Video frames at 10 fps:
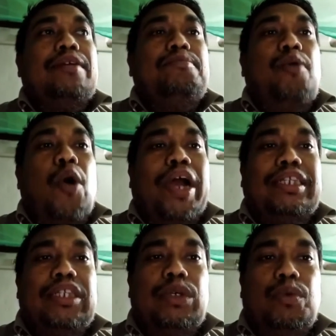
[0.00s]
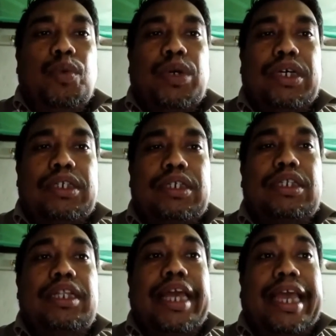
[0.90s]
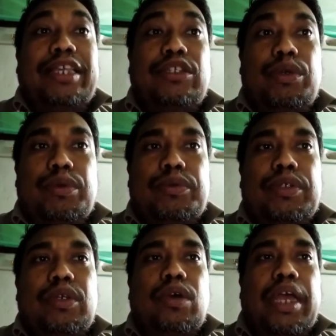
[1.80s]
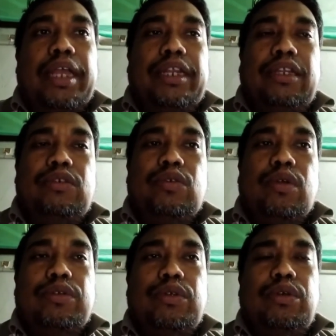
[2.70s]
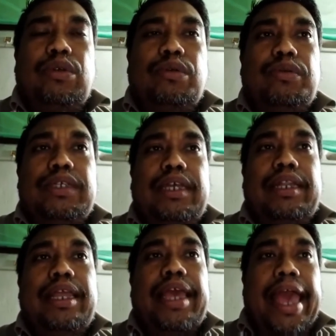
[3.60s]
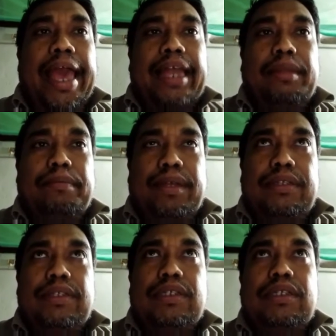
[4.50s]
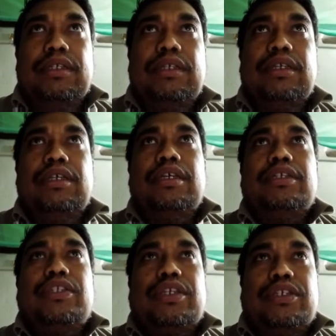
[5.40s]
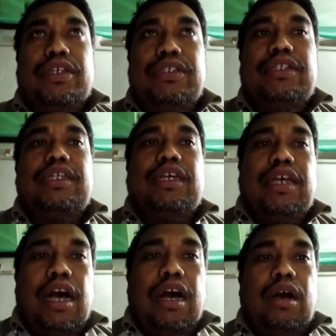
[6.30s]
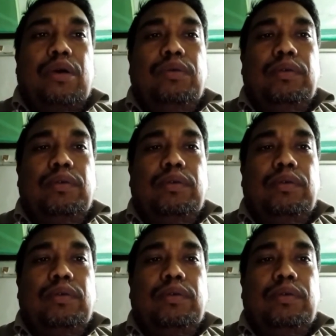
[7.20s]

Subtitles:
pointing word, there is use, and it is also used in animals such as the cow,